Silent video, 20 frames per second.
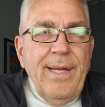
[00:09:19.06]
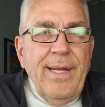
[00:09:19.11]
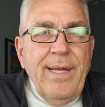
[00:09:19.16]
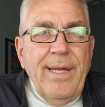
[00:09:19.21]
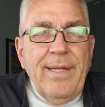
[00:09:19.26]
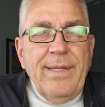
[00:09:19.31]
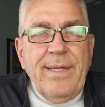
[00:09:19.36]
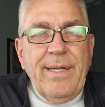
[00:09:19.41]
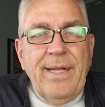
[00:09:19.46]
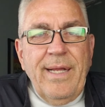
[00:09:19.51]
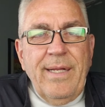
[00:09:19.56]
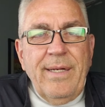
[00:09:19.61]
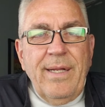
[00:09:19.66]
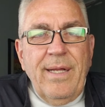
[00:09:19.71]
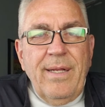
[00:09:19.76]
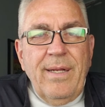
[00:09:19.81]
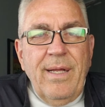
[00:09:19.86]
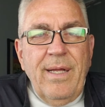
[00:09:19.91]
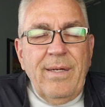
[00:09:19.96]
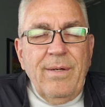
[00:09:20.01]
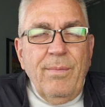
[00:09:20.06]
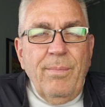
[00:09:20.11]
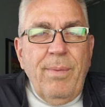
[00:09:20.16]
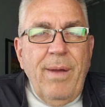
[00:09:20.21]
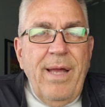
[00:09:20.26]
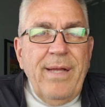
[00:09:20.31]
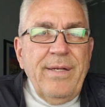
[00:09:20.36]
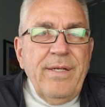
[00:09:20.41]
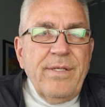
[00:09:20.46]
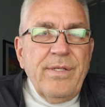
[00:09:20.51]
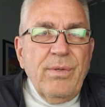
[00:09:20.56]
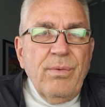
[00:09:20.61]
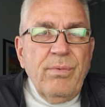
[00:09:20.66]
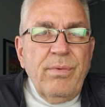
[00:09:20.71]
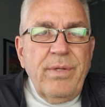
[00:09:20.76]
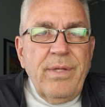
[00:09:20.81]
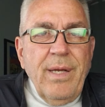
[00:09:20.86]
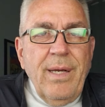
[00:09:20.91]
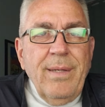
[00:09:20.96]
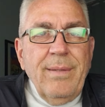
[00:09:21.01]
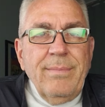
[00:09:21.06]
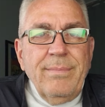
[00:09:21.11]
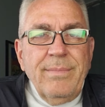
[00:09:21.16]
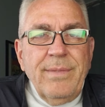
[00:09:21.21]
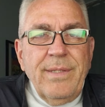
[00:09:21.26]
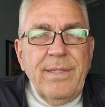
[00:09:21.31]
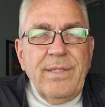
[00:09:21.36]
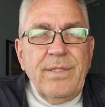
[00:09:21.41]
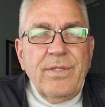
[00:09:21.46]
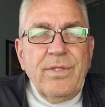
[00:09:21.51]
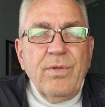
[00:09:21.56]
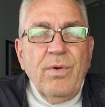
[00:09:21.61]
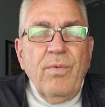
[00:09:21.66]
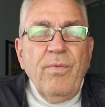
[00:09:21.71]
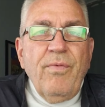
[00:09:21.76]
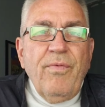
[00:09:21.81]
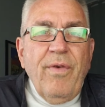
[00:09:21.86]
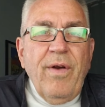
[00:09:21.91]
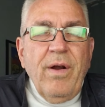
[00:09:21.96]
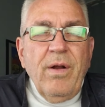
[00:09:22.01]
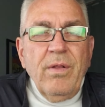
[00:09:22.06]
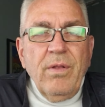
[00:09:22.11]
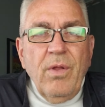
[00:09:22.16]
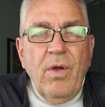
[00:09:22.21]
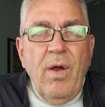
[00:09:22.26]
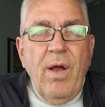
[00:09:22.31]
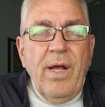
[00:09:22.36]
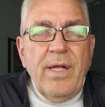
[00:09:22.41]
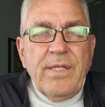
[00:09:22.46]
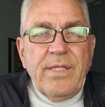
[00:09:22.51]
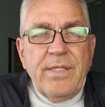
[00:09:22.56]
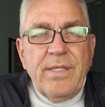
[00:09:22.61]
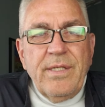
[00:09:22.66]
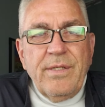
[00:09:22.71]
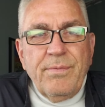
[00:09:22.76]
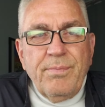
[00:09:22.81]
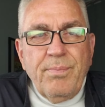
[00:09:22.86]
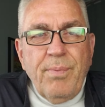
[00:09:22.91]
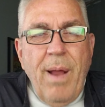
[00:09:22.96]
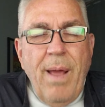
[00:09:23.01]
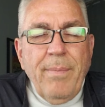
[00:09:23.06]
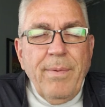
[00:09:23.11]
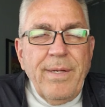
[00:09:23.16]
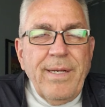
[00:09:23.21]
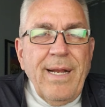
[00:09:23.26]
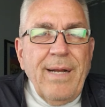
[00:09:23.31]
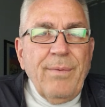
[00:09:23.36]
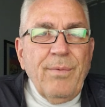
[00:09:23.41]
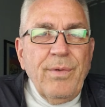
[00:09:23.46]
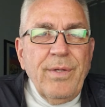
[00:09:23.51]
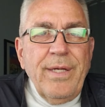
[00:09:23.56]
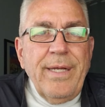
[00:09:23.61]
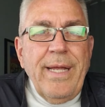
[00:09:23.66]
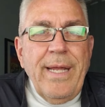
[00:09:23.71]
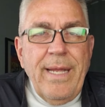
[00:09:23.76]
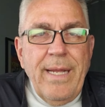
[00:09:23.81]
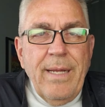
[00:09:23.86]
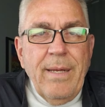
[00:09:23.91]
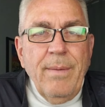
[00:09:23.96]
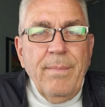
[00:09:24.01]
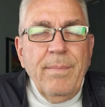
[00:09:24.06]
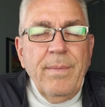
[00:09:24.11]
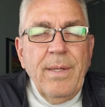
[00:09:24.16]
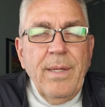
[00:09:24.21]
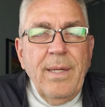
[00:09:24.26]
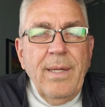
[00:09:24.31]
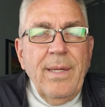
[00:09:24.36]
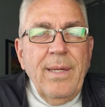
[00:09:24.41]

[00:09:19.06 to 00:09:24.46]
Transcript: And again, I know Biden is so dumb and so far lost, it's probably not really him,